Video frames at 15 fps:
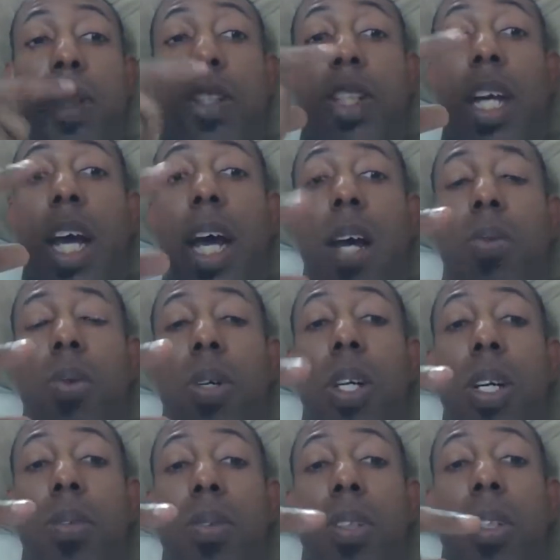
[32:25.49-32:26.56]
which I will
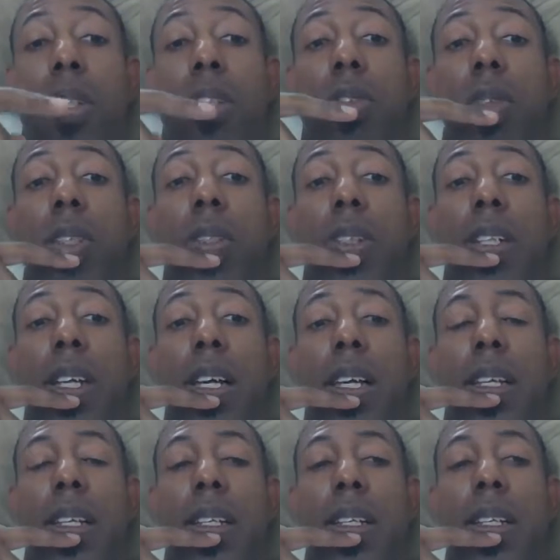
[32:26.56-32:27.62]
cover the adrenal
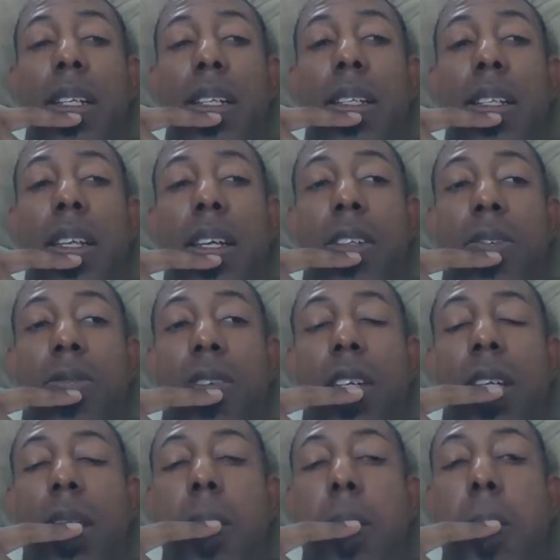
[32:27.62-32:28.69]
gland in the next
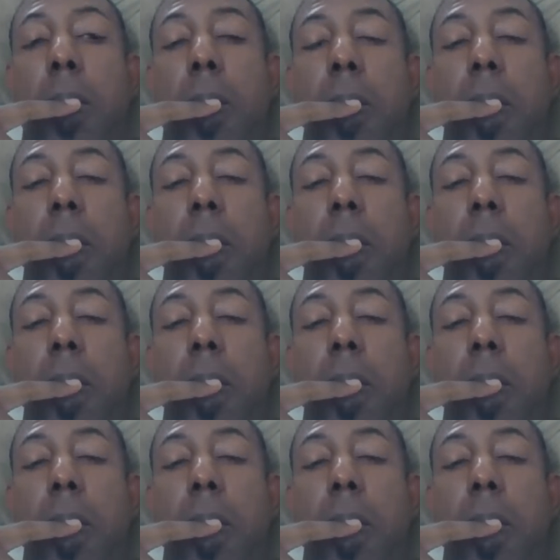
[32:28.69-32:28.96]
video.